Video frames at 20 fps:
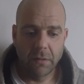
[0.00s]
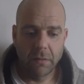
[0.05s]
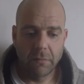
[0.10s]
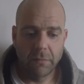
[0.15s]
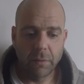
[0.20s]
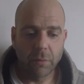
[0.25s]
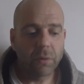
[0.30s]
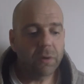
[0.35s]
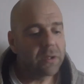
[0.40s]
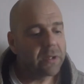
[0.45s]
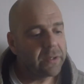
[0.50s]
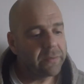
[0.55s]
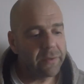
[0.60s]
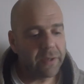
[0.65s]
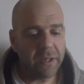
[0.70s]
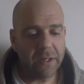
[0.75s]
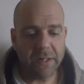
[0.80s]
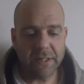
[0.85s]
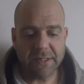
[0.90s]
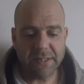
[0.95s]
But we're
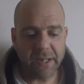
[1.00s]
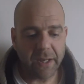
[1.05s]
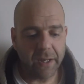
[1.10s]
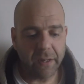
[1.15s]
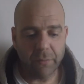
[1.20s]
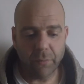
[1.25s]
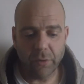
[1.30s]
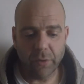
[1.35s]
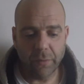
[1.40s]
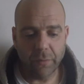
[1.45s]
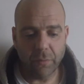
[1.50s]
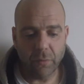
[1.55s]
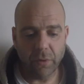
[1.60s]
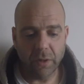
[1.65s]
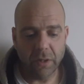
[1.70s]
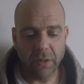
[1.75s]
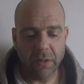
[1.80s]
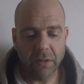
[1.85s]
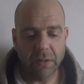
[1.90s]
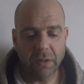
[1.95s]
living in a time
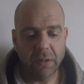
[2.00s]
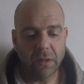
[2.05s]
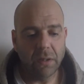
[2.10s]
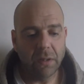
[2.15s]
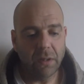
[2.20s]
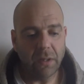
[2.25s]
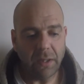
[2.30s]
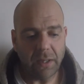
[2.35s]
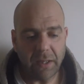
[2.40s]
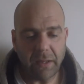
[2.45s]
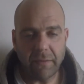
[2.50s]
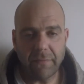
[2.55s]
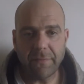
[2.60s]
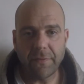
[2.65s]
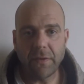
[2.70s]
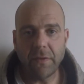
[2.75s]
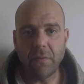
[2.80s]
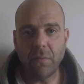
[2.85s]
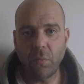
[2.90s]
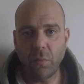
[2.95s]
where
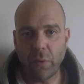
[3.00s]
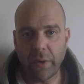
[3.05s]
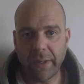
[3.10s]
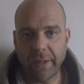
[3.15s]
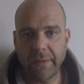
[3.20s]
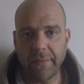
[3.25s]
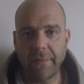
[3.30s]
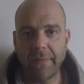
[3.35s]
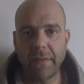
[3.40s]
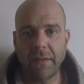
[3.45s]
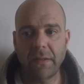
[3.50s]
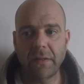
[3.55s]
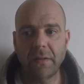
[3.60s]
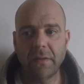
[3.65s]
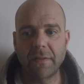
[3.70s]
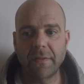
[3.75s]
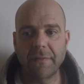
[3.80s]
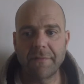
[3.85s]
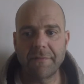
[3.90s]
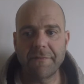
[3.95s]
even when
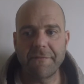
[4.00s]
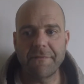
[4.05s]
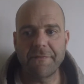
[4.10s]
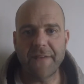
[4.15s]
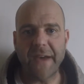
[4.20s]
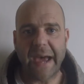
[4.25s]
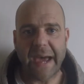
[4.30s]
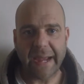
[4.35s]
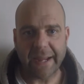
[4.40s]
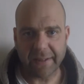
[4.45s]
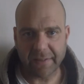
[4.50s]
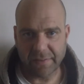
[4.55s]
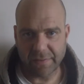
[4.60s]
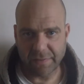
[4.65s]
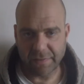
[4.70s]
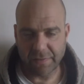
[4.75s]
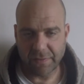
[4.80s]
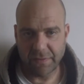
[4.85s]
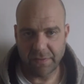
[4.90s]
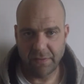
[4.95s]
the
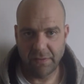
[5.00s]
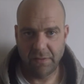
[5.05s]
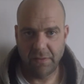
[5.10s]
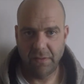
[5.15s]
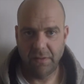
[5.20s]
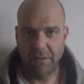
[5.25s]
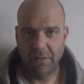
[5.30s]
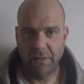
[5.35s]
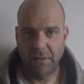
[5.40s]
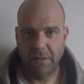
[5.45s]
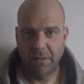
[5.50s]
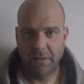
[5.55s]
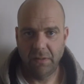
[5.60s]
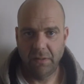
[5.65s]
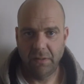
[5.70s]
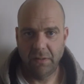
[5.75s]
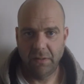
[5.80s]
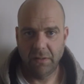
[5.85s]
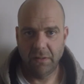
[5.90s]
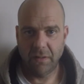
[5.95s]
facts
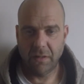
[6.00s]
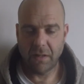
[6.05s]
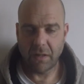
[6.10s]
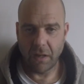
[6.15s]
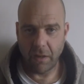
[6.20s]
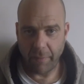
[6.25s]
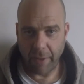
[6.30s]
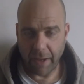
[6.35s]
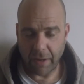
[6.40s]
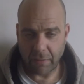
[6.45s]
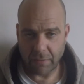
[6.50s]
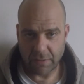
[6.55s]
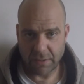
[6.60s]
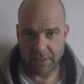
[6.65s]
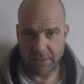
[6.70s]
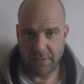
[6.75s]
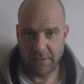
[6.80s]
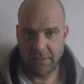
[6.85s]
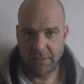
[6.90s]
come out,